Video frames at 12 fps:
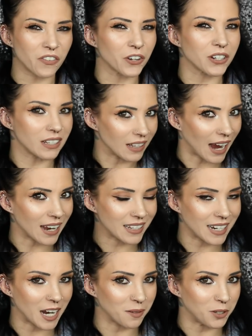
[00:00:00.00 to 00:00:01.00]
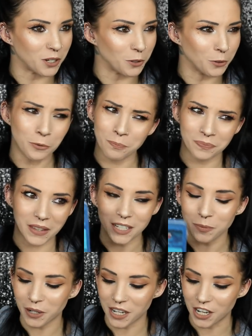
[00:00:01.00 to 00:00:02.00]
first last time too.
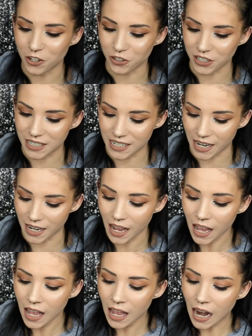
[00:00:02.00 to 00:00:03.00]
That's pretty interesting.